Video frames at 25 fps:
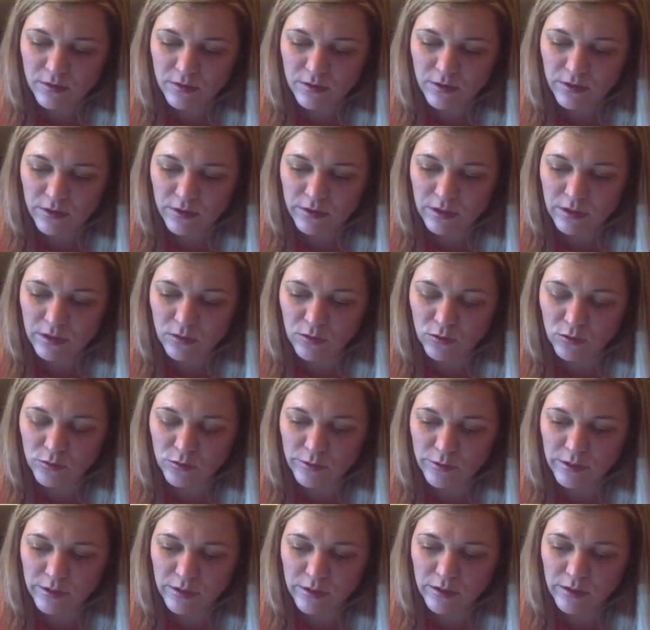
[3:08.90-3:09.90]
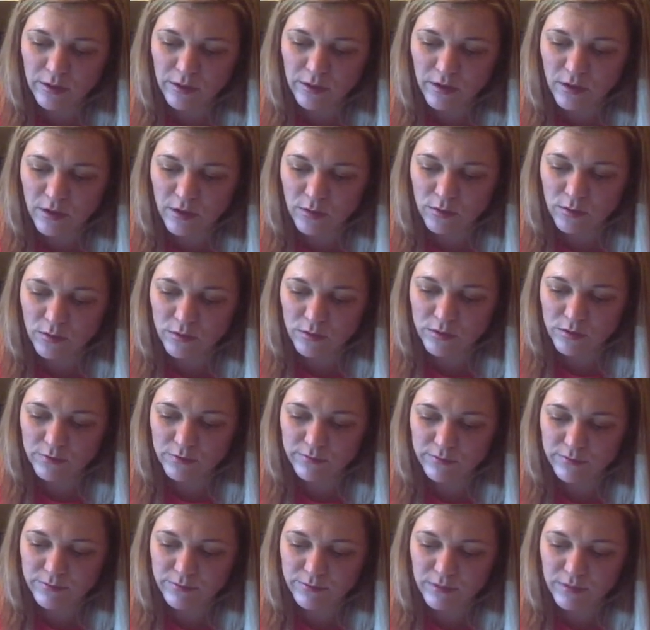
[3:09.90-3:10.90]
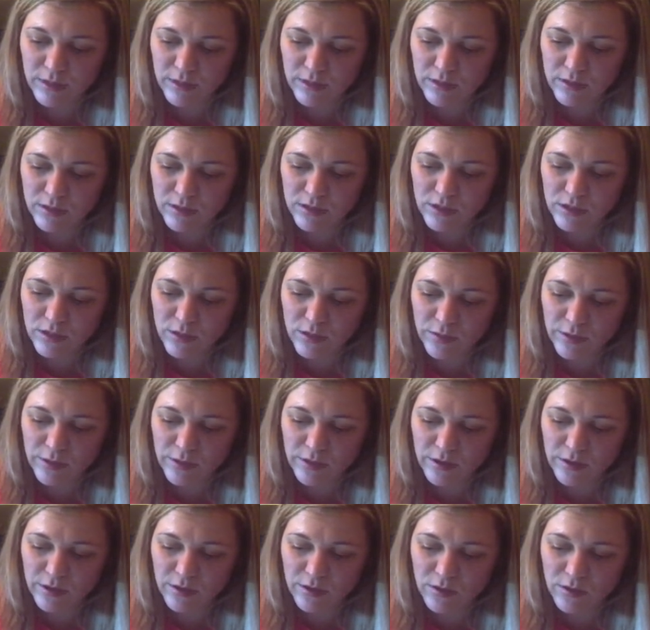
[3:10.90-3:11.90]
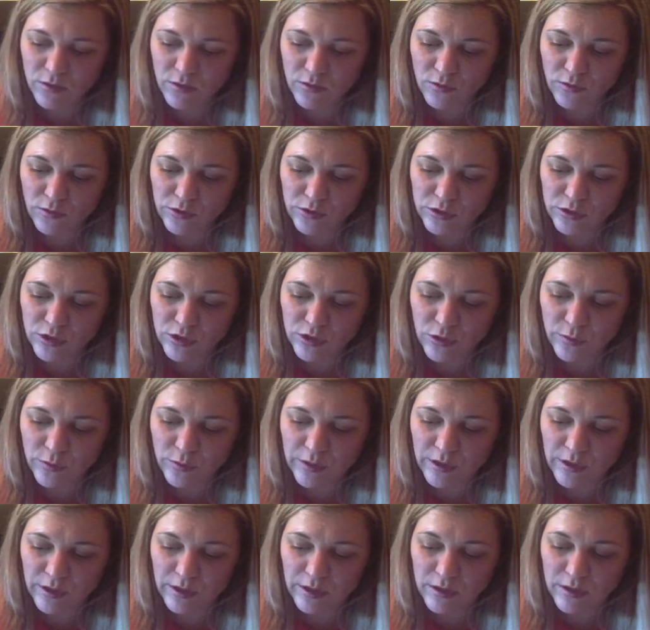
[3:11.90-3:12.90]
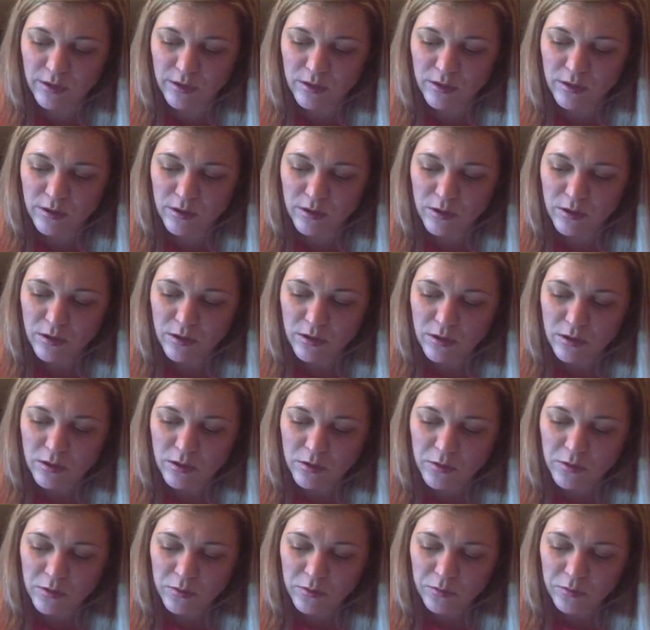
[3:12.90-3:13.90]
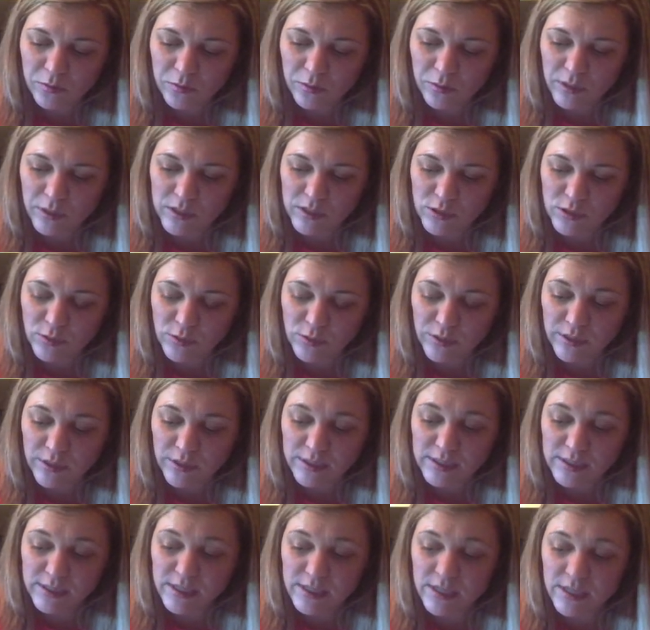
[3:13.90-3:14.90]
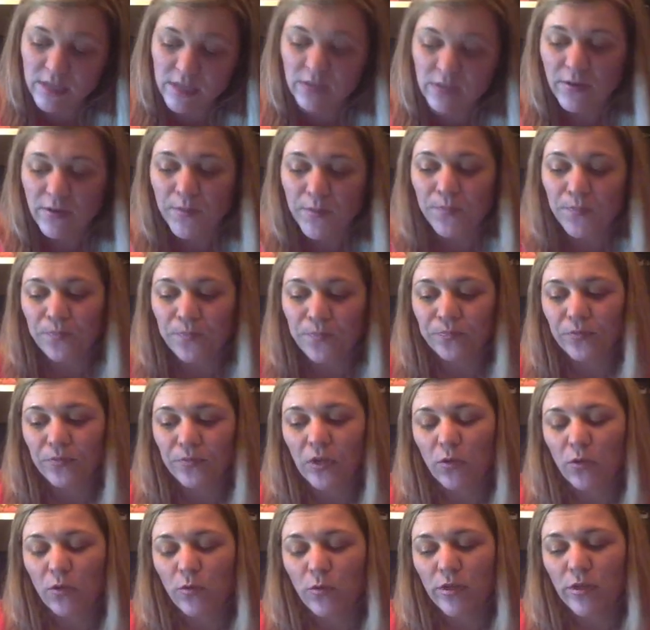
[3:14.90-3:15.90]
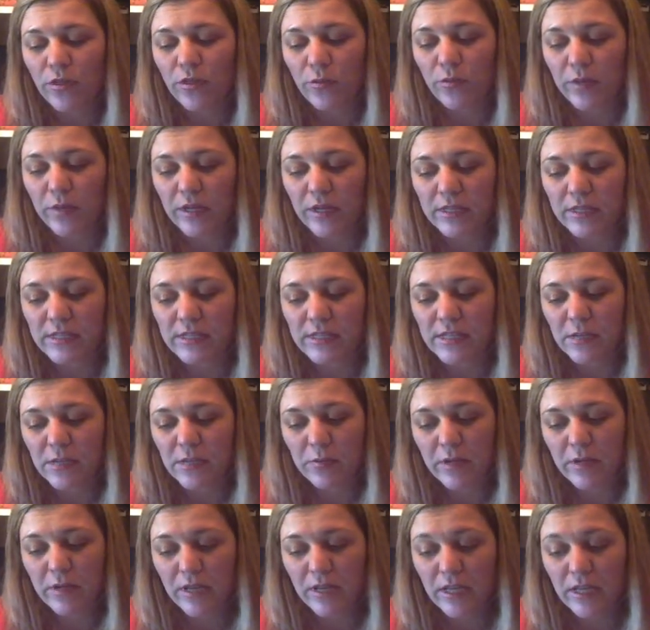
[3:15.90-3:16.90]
and that will be our uh, j omega over j omega plus omega c, with omega c being